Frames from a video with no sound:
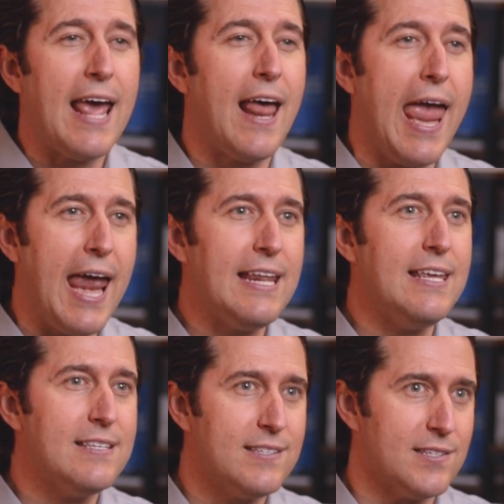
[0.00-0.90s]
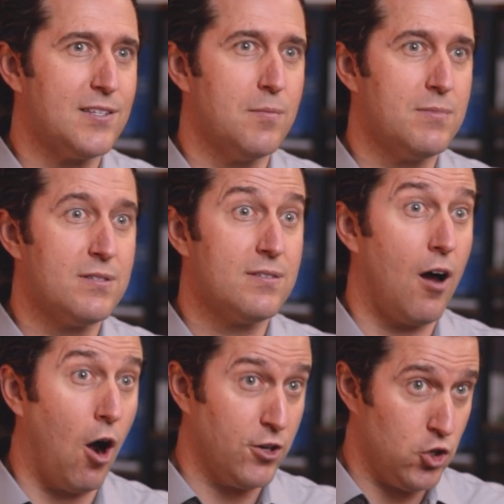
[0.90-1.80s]
and any systems
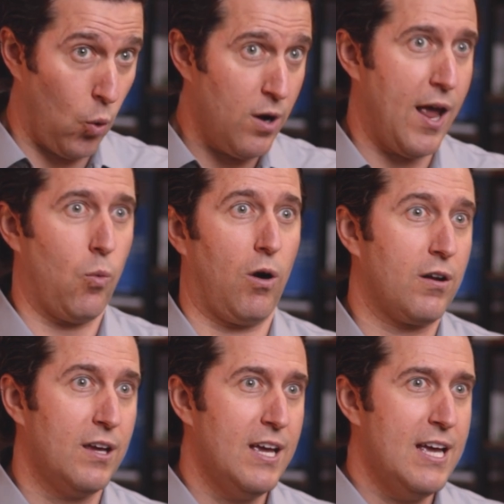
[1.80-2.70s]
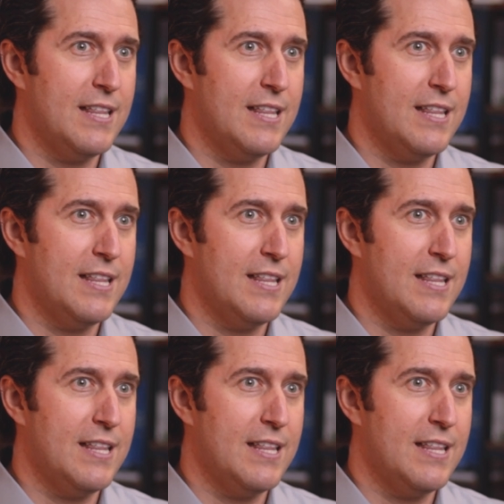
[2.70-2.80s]
on your network